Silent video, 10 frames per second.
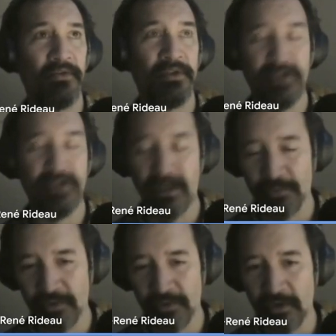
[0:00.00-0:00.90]
Sky
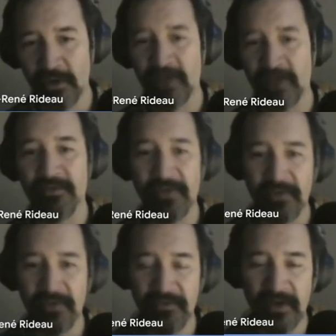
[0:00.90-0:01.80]
protocol and
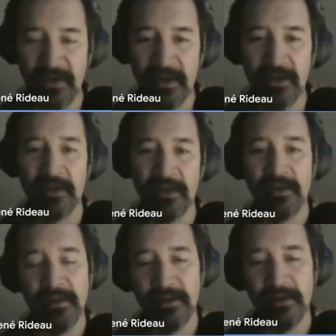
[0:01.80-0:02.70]
verify
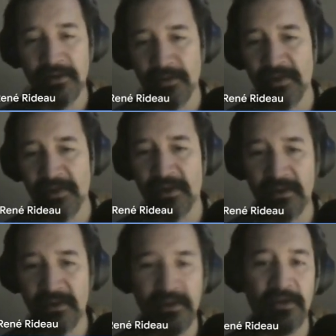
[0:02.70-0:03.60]
that
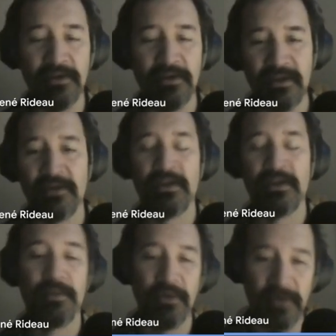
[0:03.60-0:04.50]
something did or did not
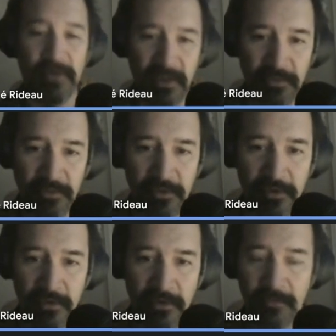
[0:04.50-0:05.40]
happen on Sky
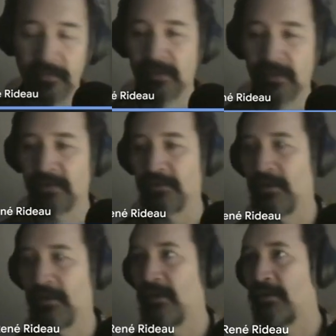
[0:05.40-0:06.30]
protocol. So
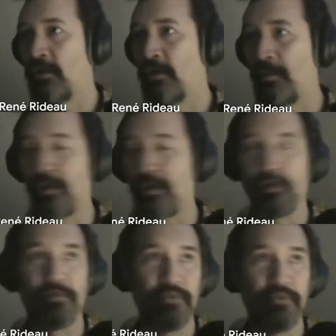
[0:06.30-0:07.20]
the whole point
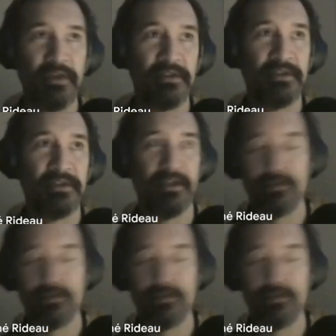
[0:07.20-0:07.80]
of a bridge is that